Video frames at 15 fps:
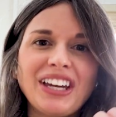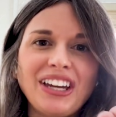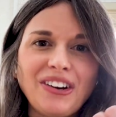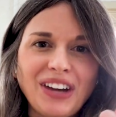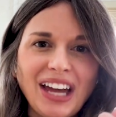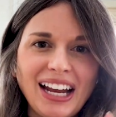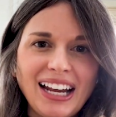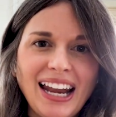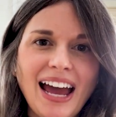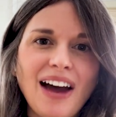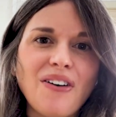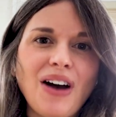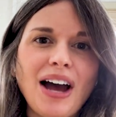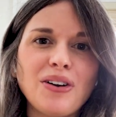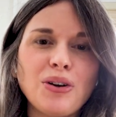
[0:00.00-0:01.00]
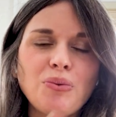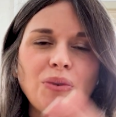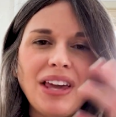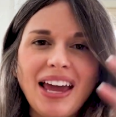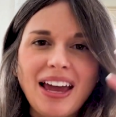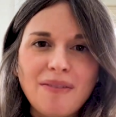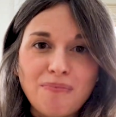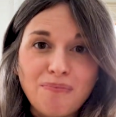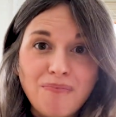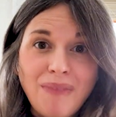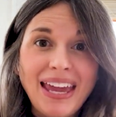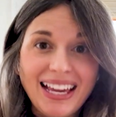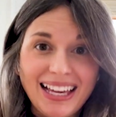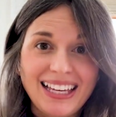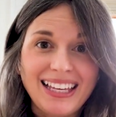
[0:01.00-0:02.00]
okay, now how do we
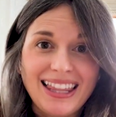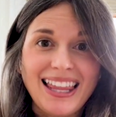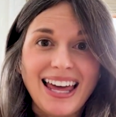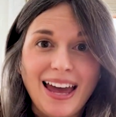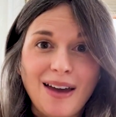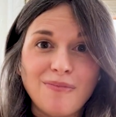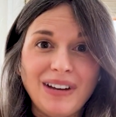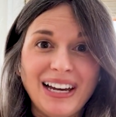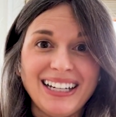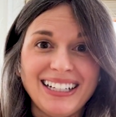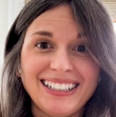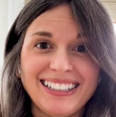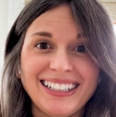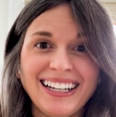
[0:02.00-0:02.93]
make them?